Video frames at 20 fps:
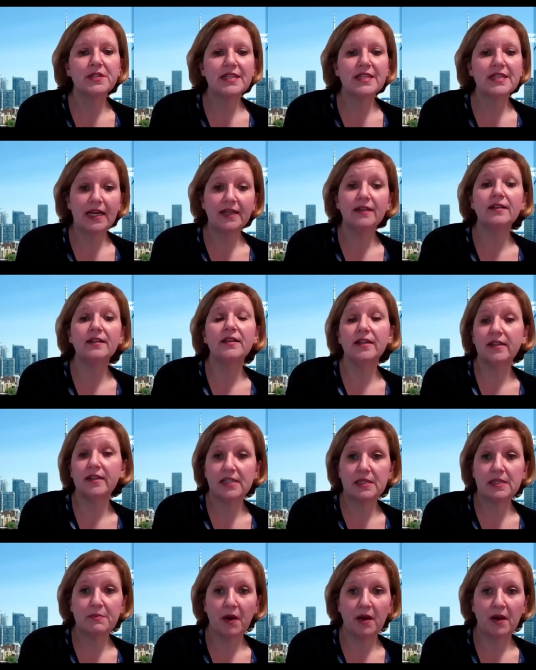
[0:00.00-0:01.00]
technically it
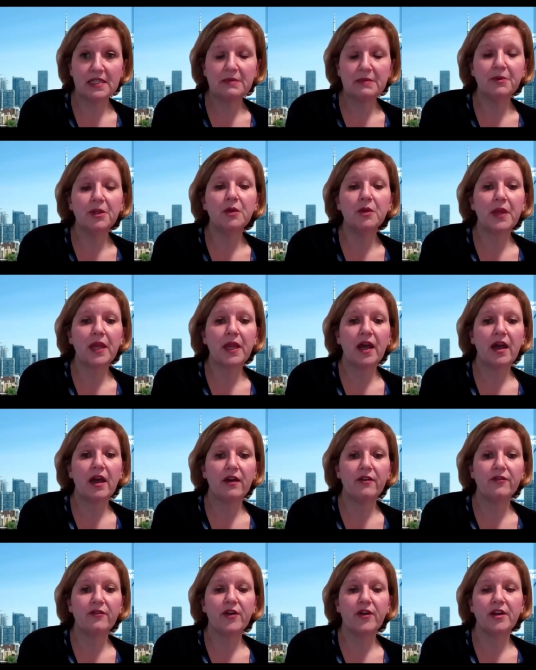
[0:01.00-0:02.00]
is possible, and we
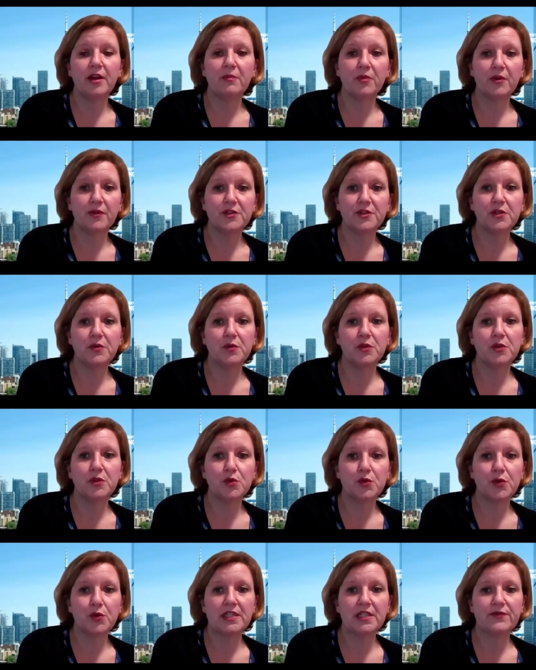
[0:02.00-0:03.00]
have a number of students who
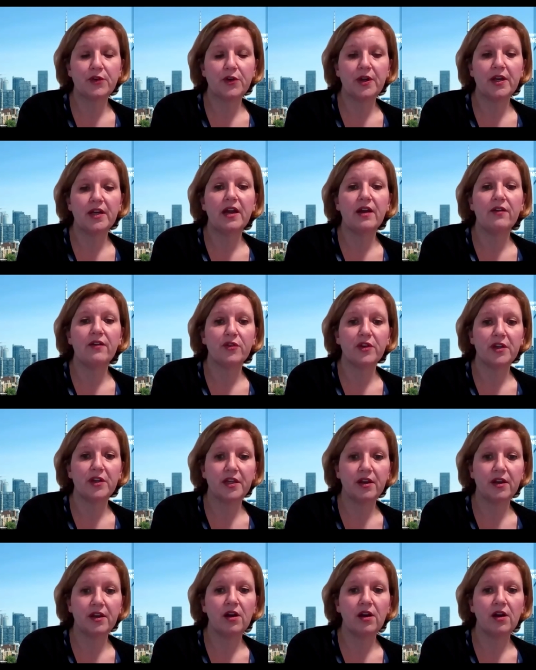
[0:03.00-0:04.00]
transfer in every
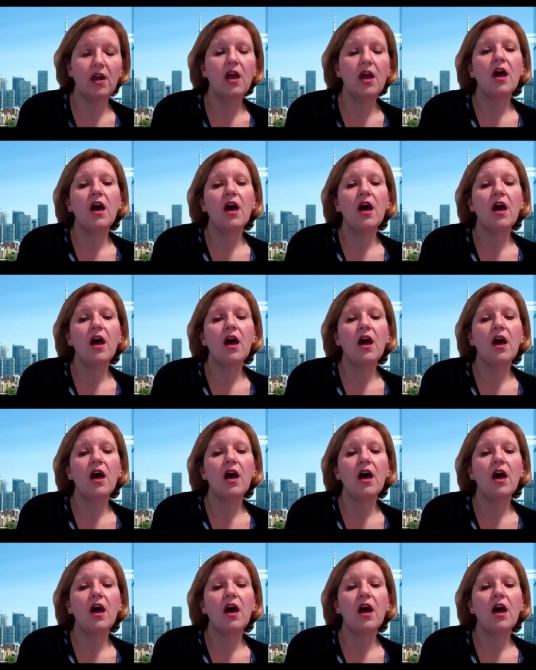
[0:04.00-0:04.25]
year.